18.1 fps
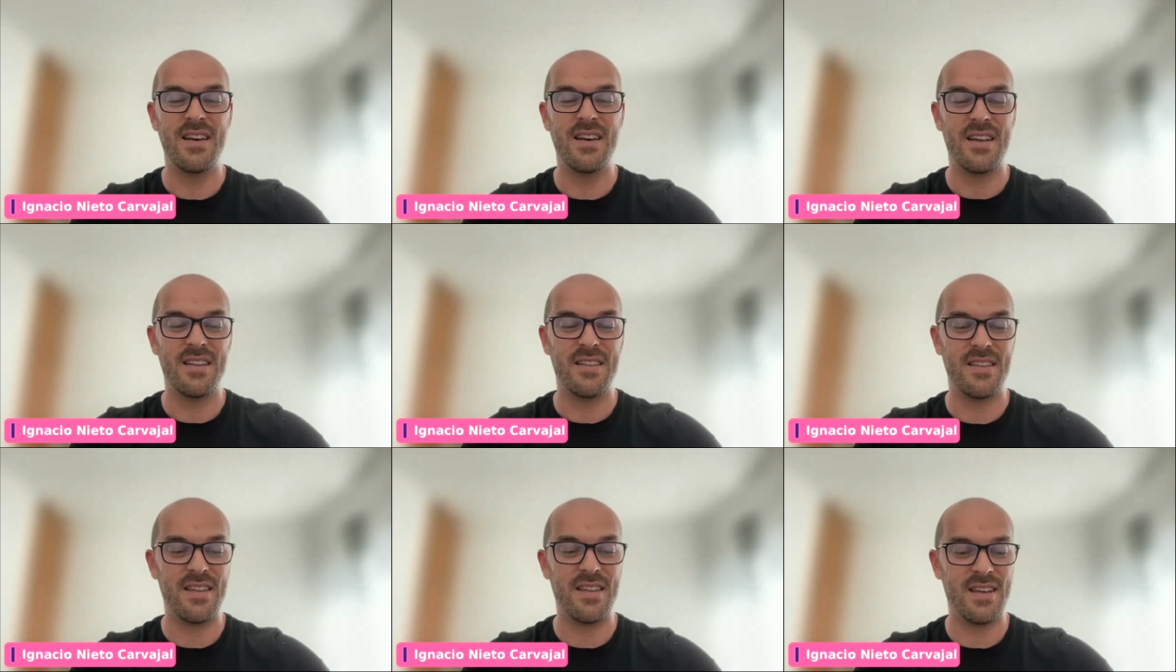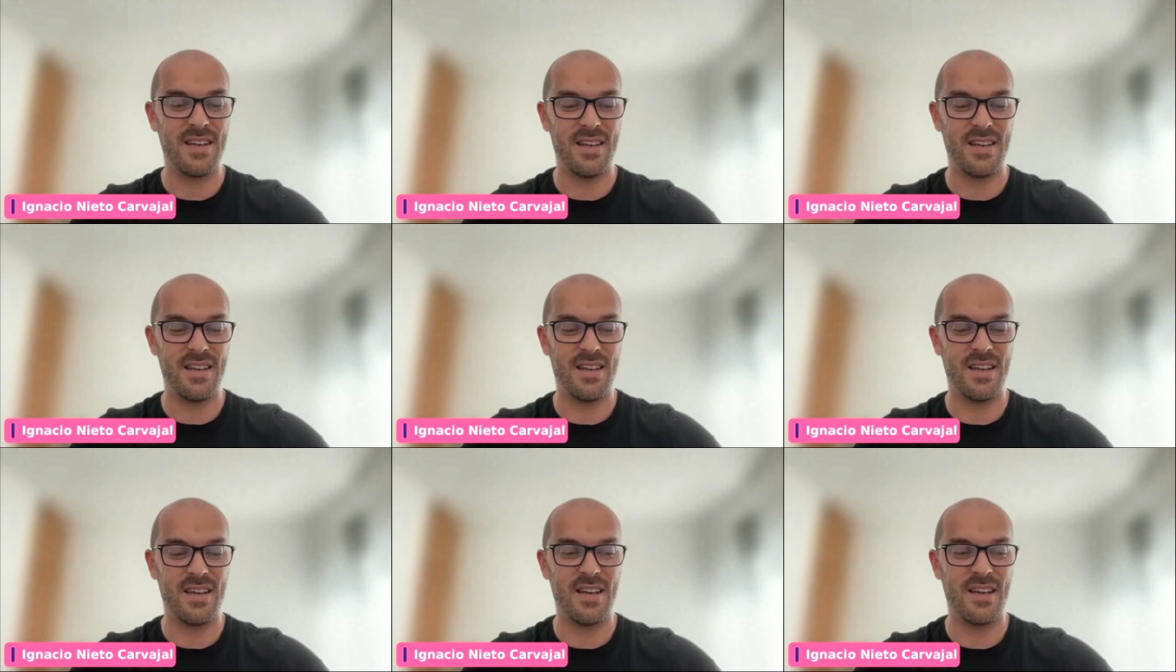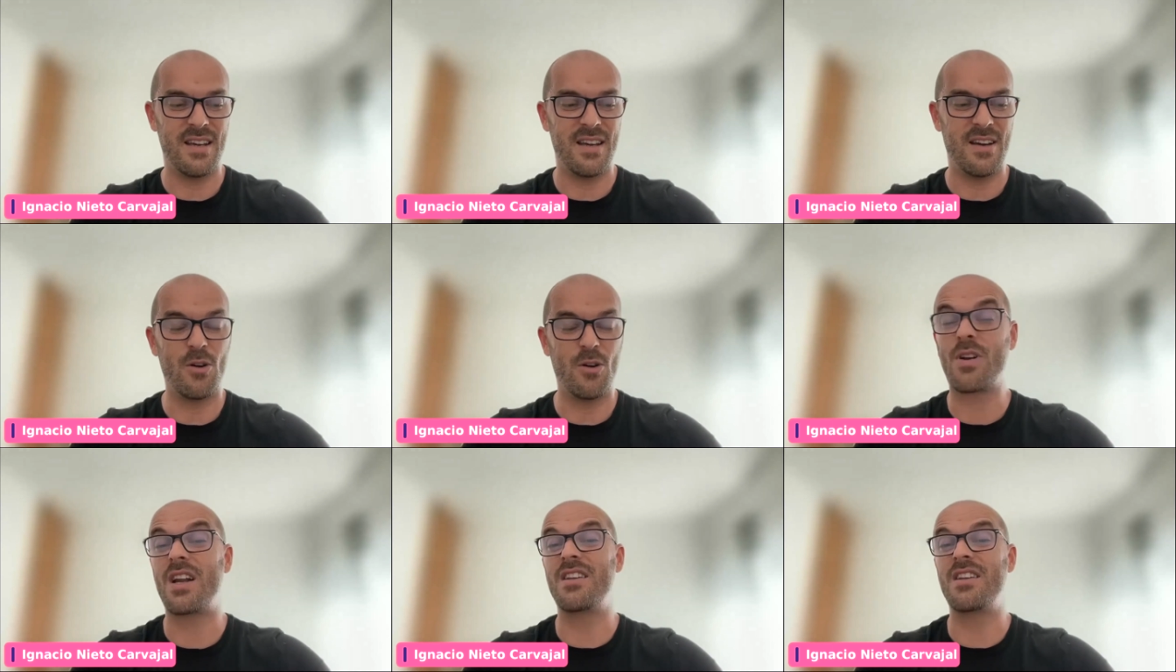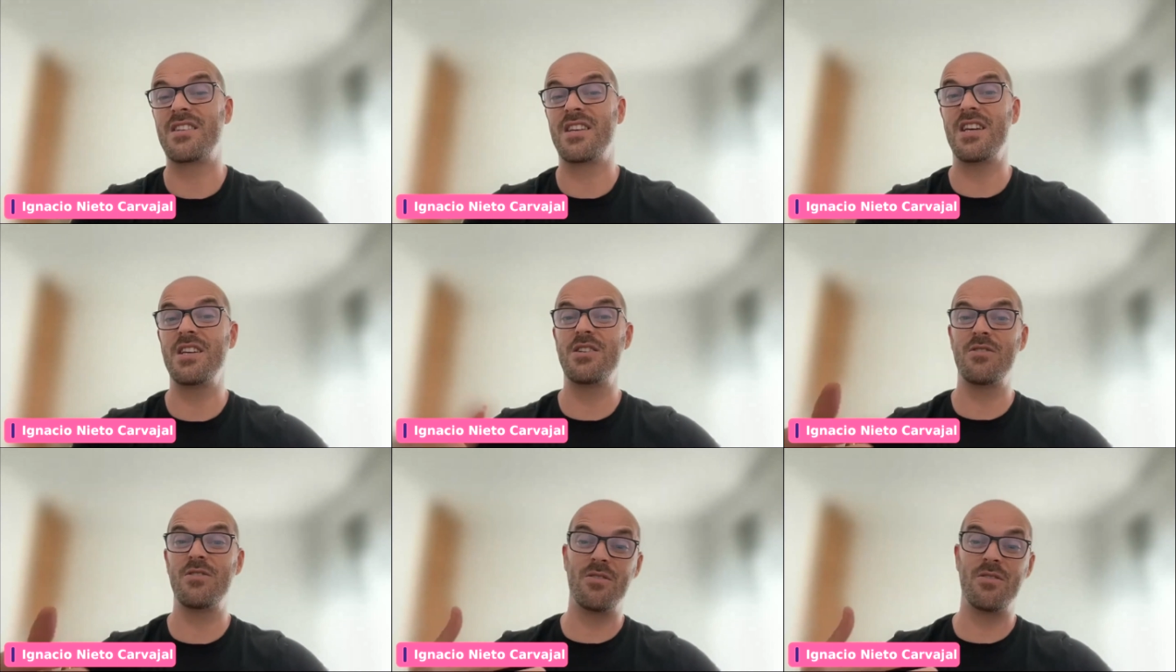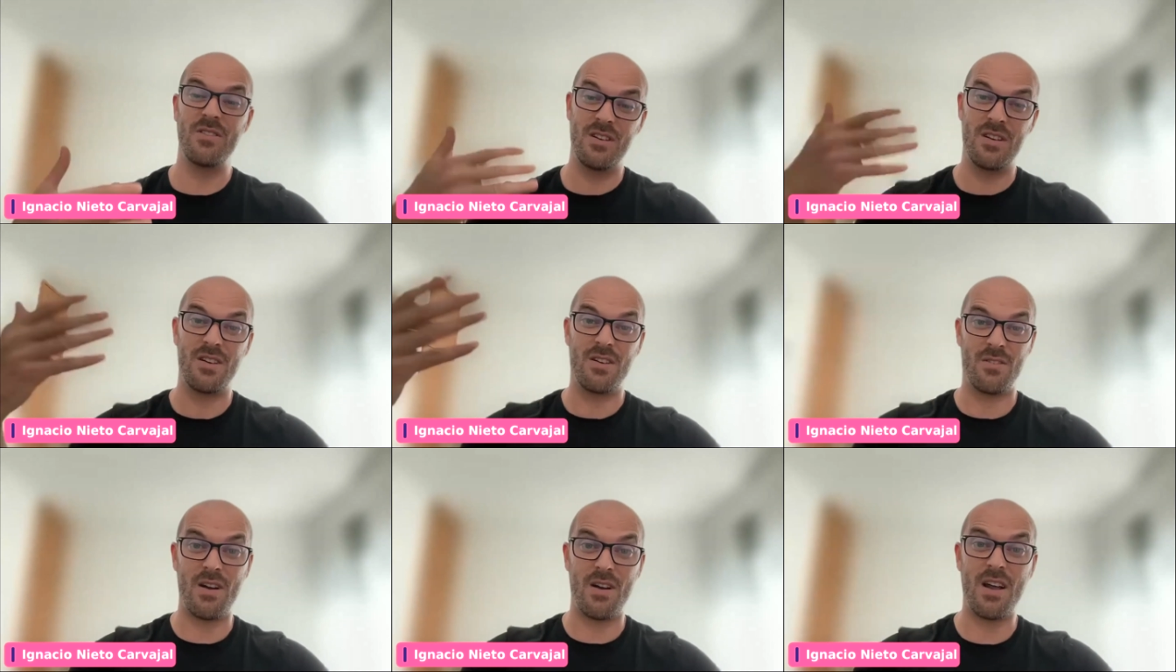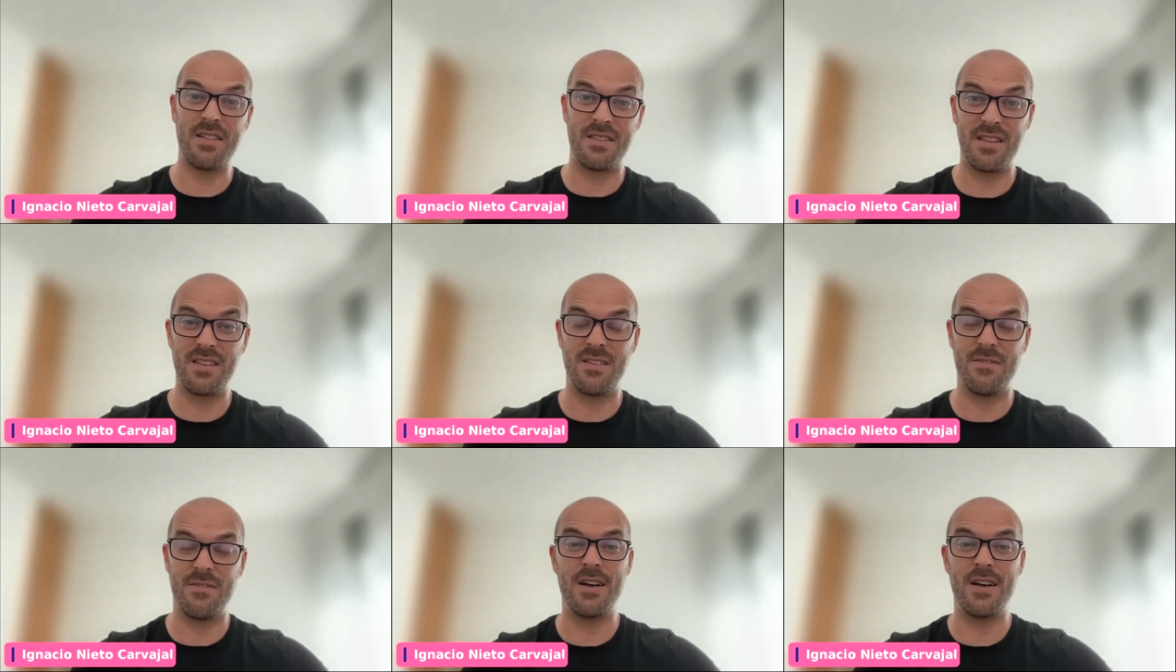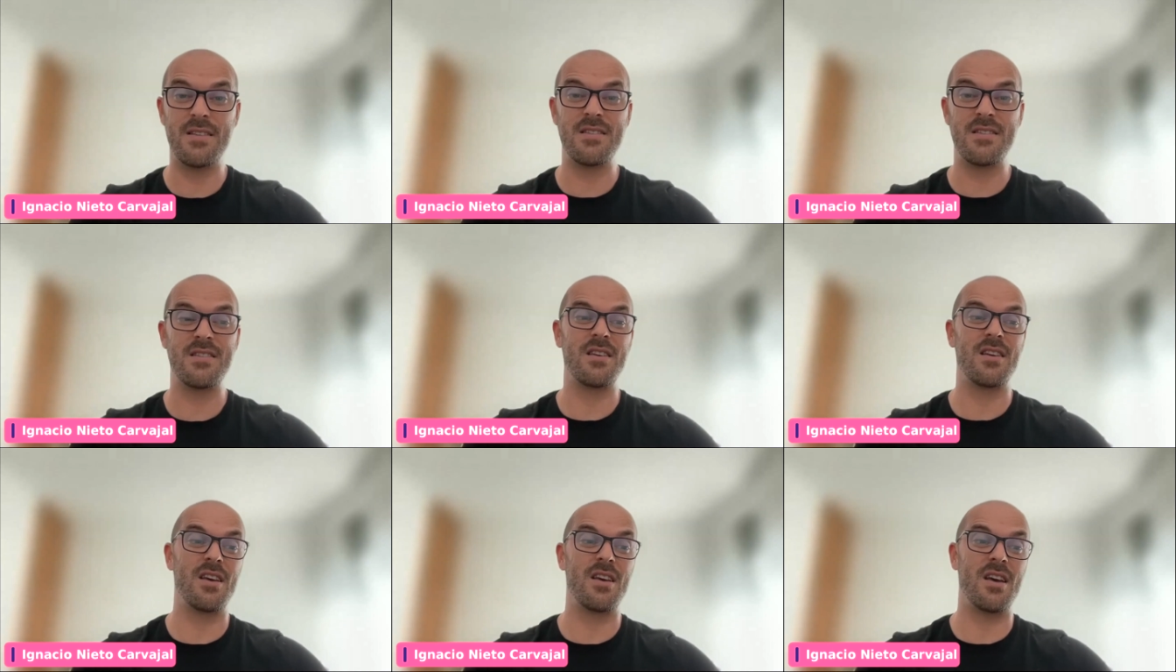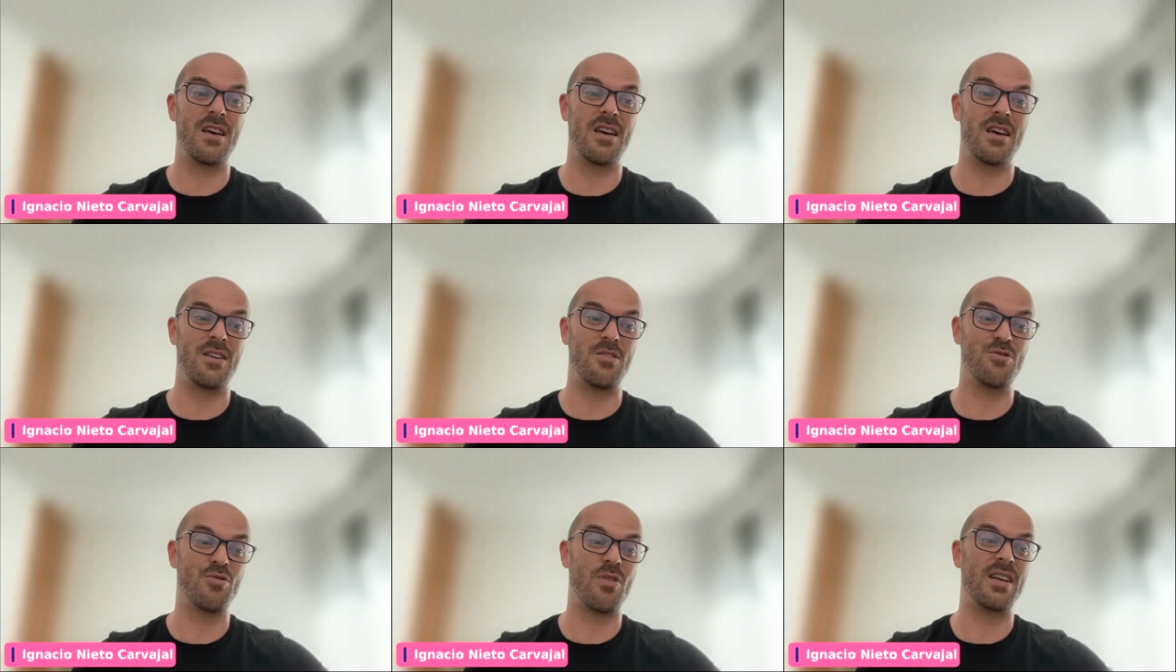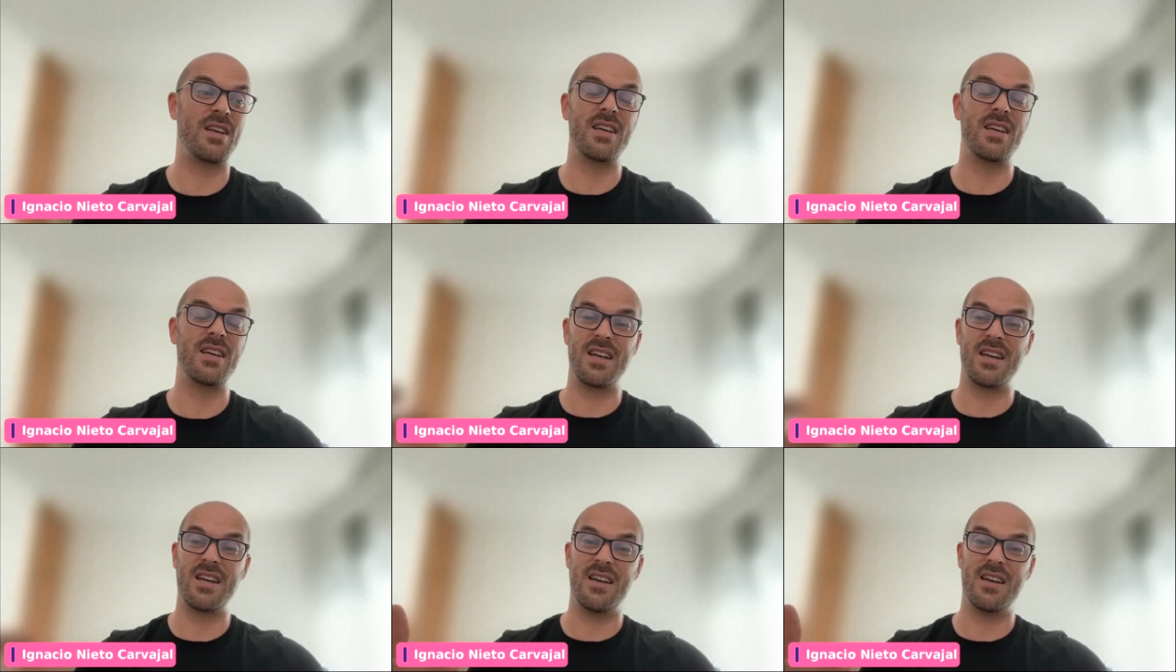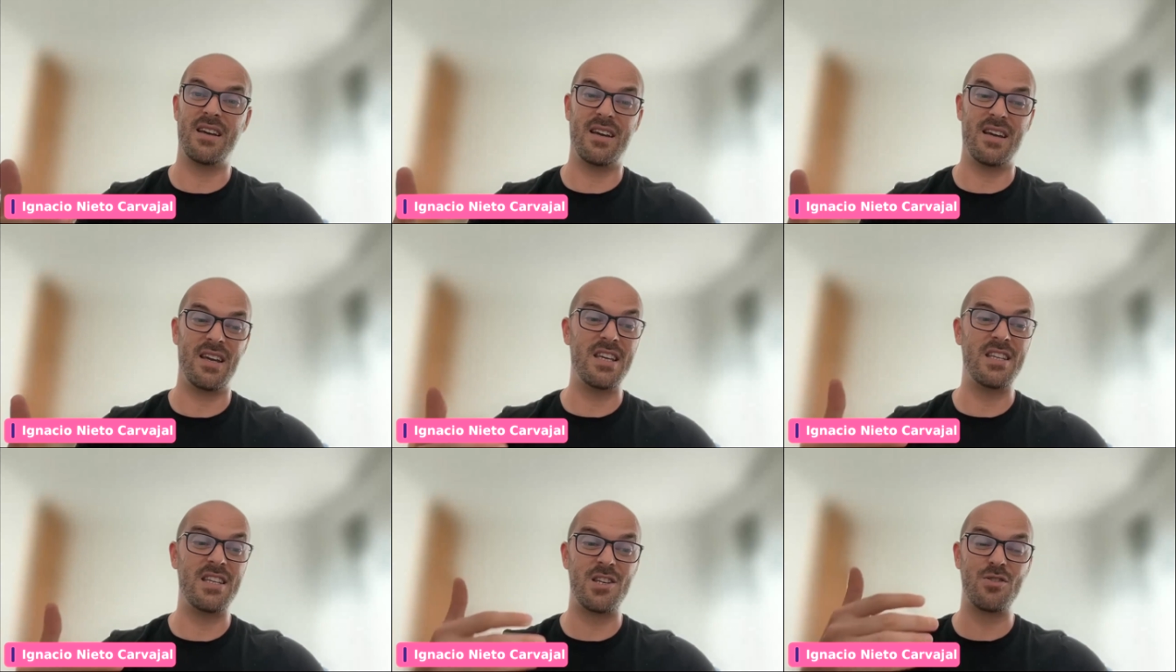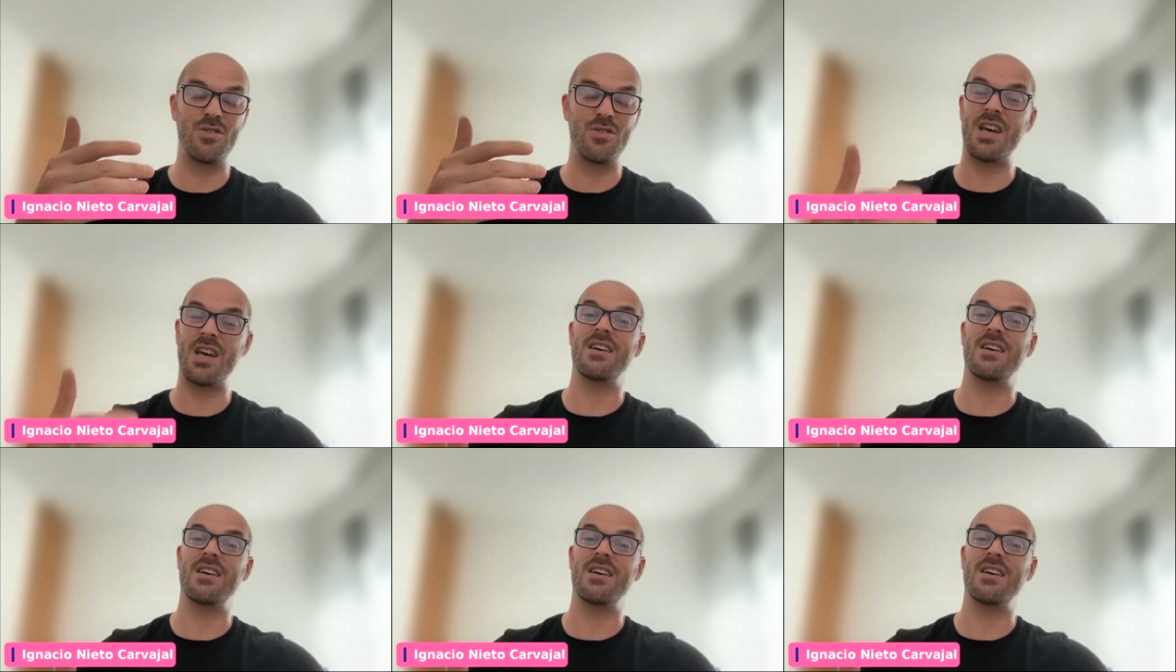the organization granting the funds usually issues